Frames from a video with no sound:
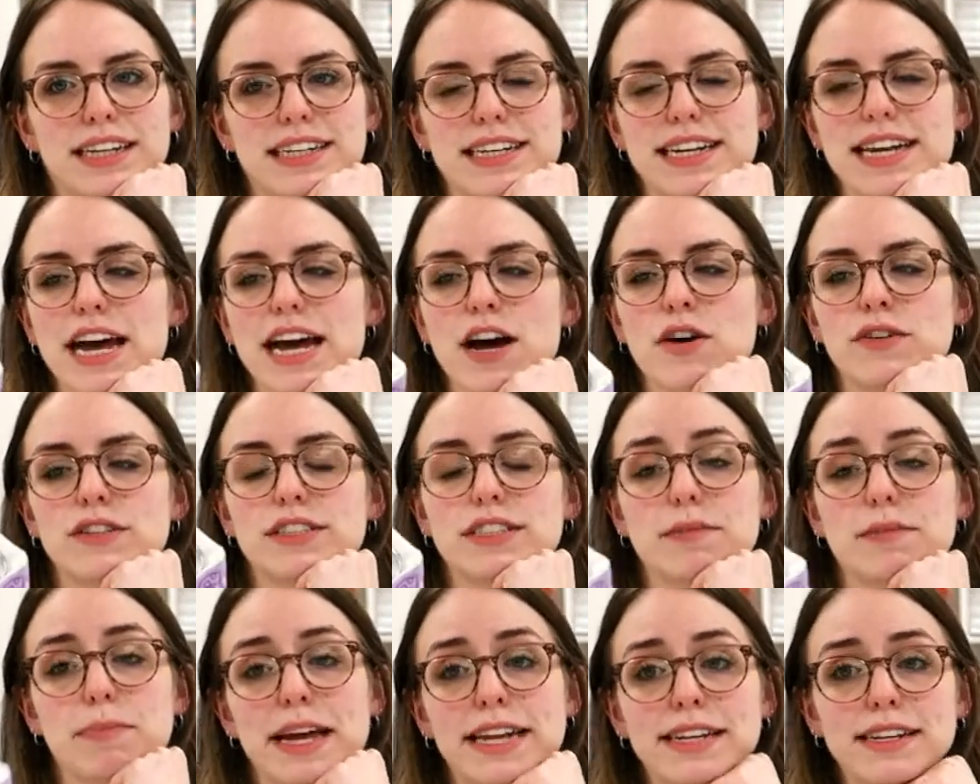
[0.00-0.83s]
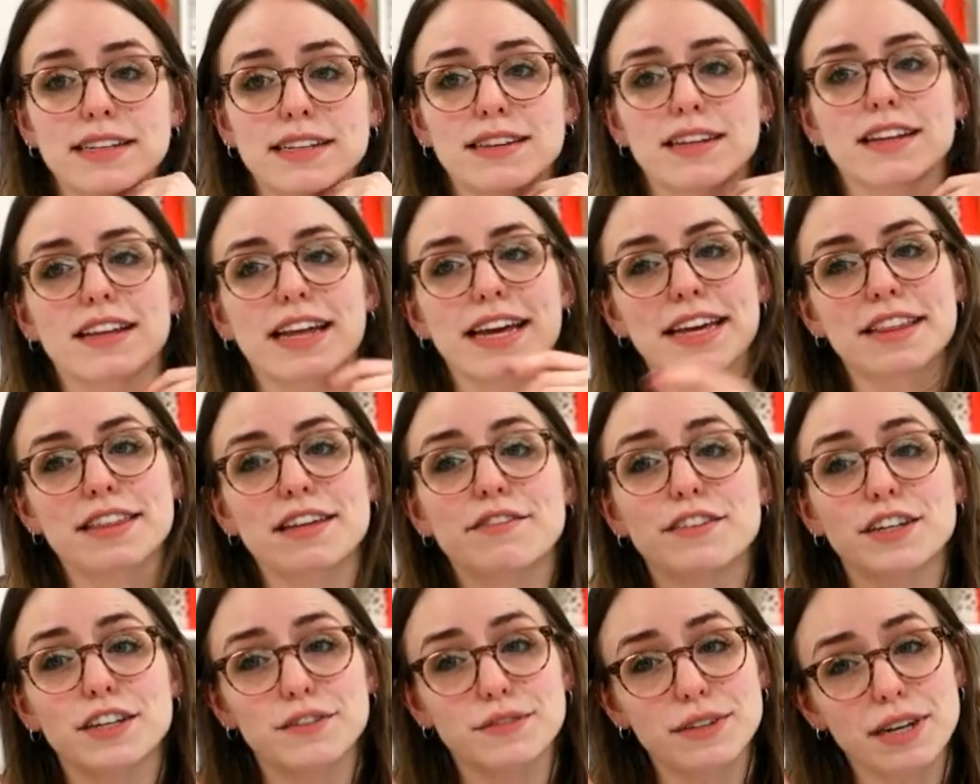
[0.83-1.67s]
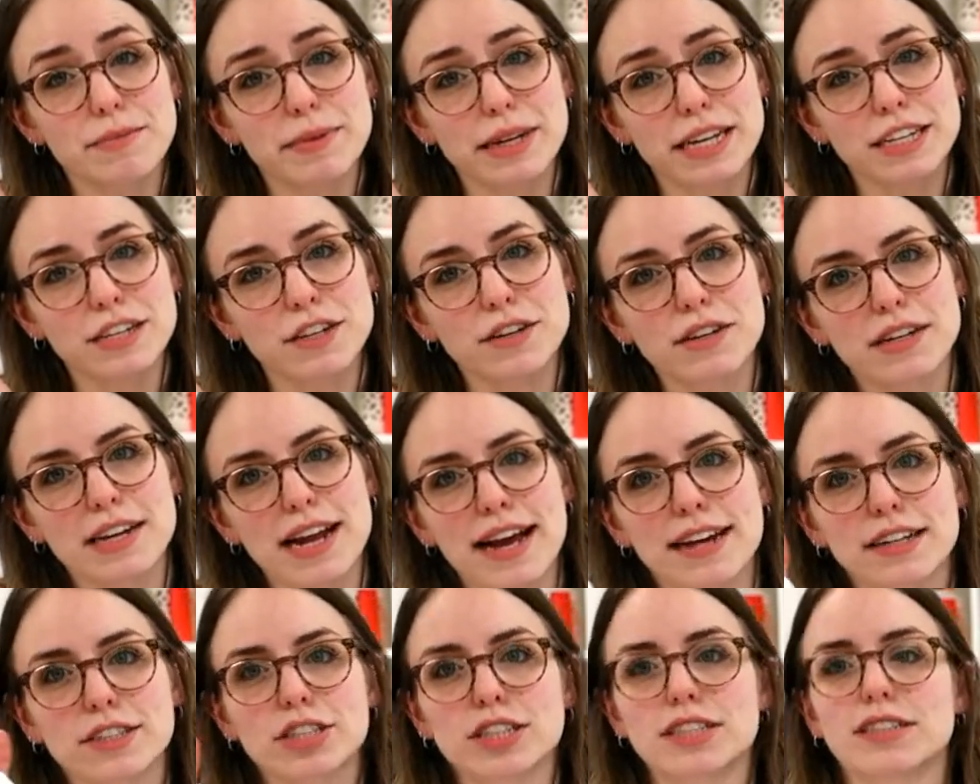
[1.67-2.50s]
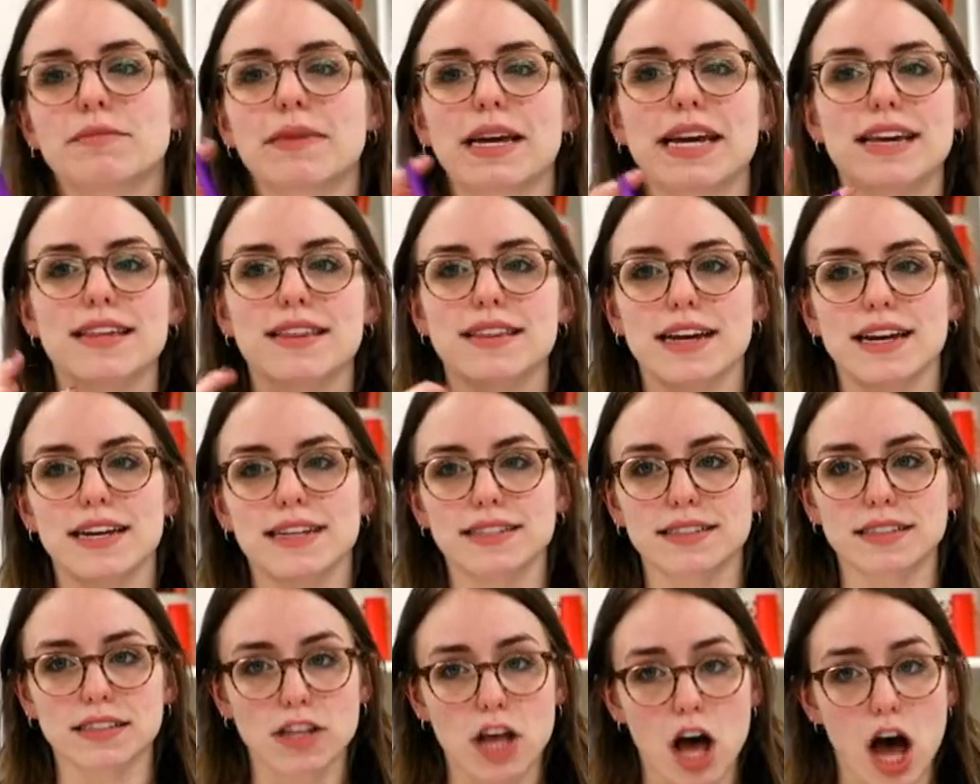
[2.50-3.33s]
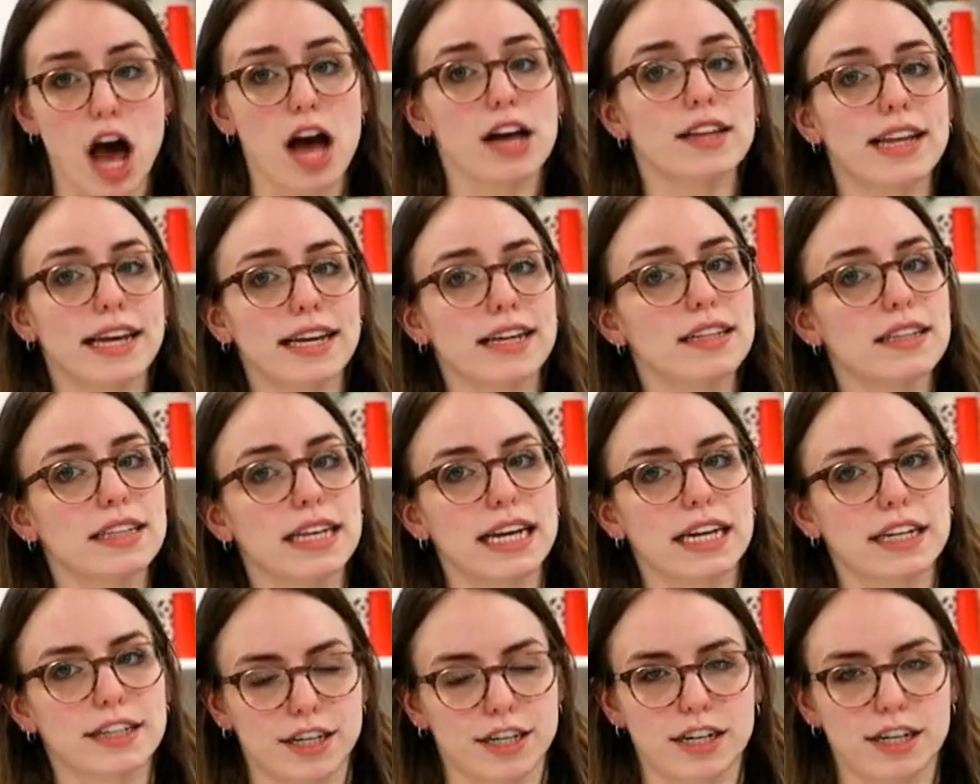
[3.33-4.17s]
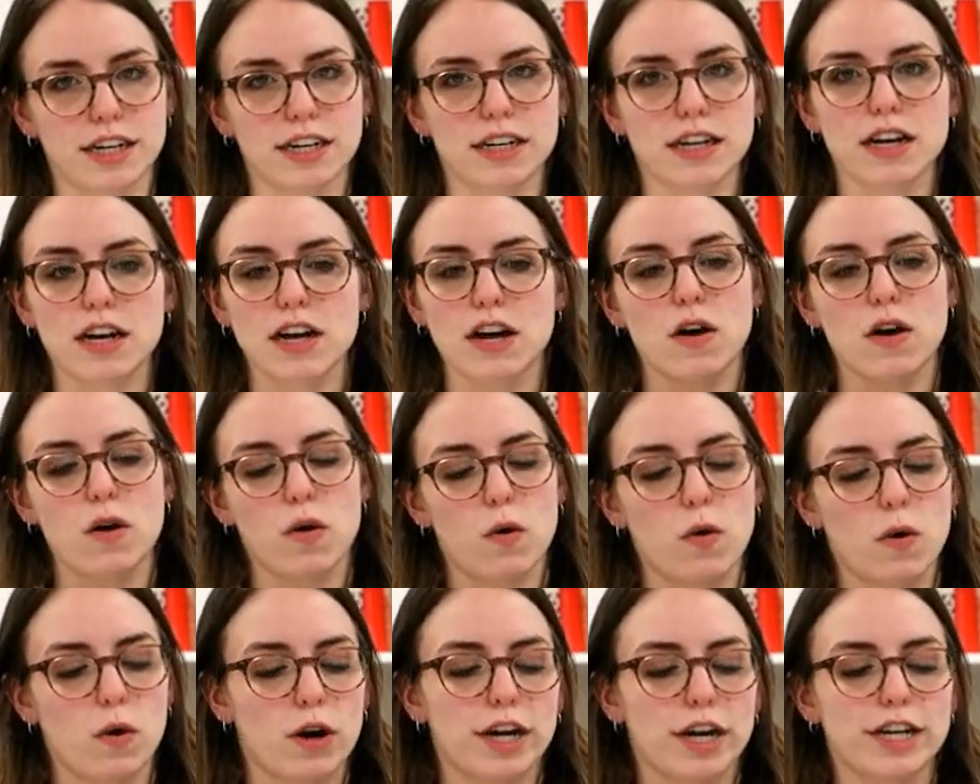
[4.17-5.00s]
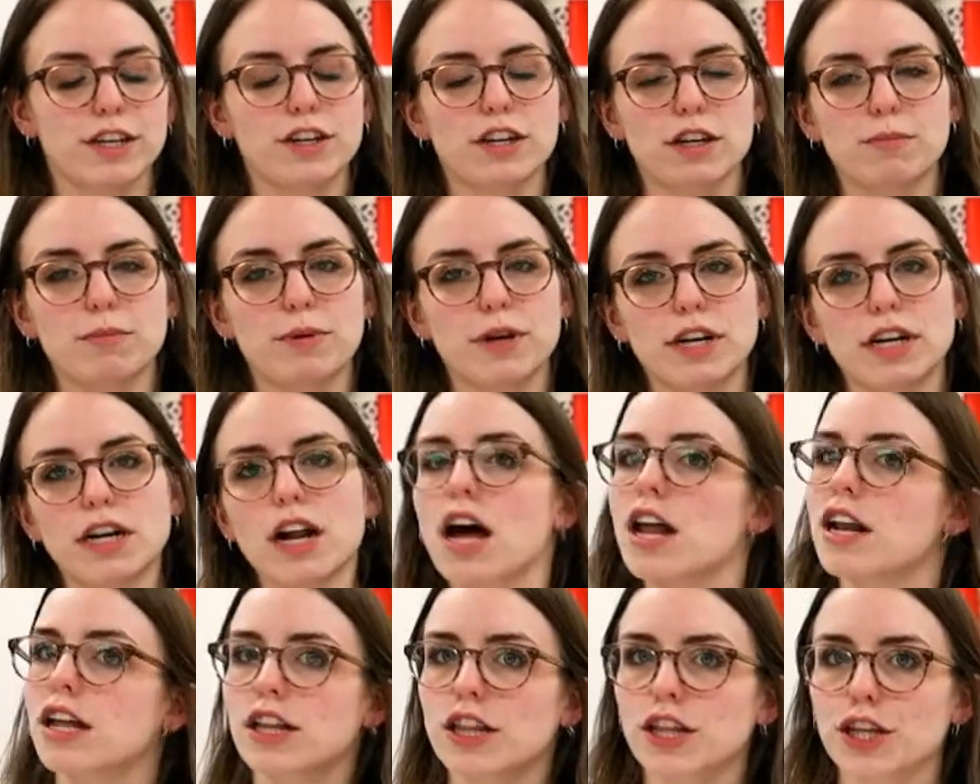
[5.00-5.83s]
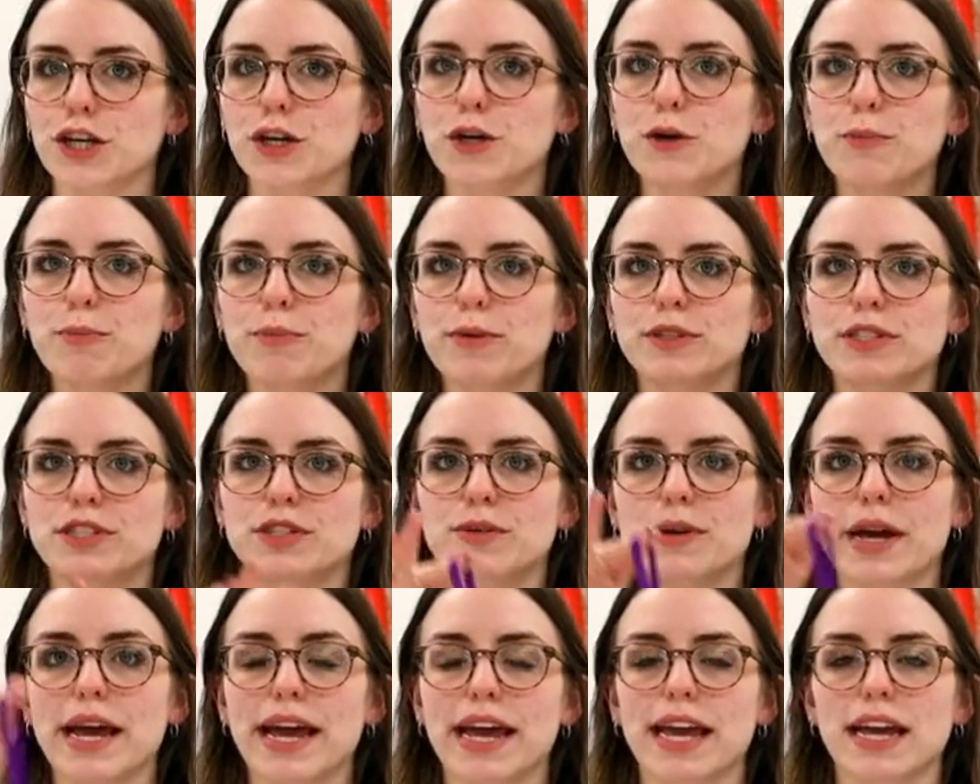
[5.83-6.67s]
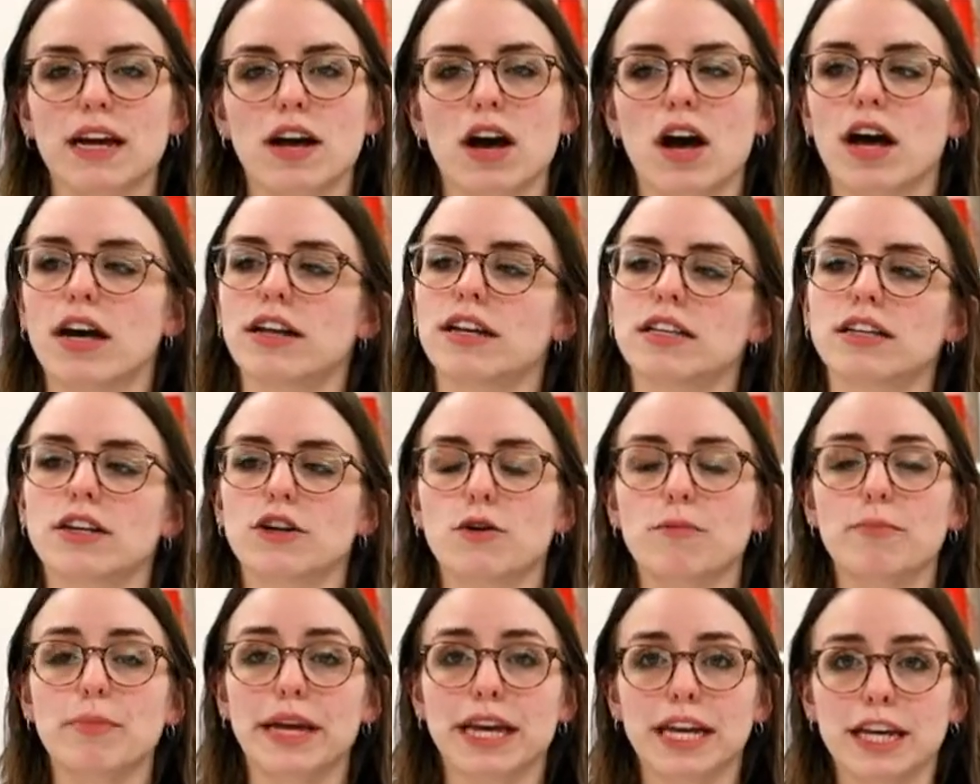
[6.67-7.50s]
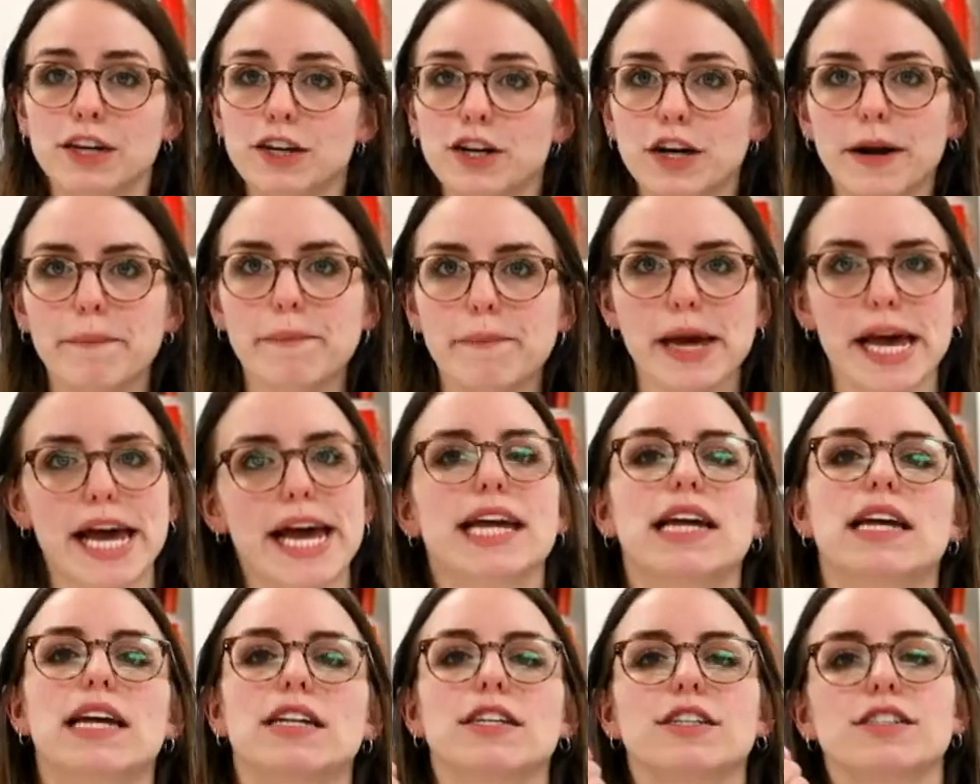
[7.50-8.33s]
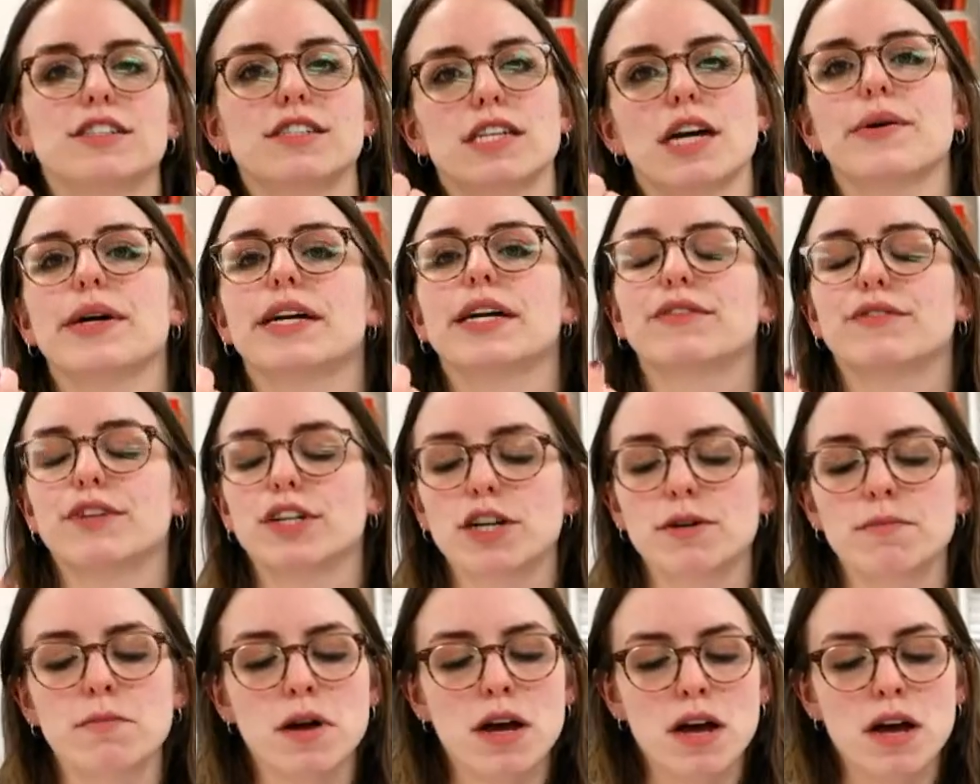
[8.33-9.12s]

Now, depending the length of your ribbon, you can actually make this long like a lanyard or you could put it on a loop to hang on a little pin or a peg in your sewing room.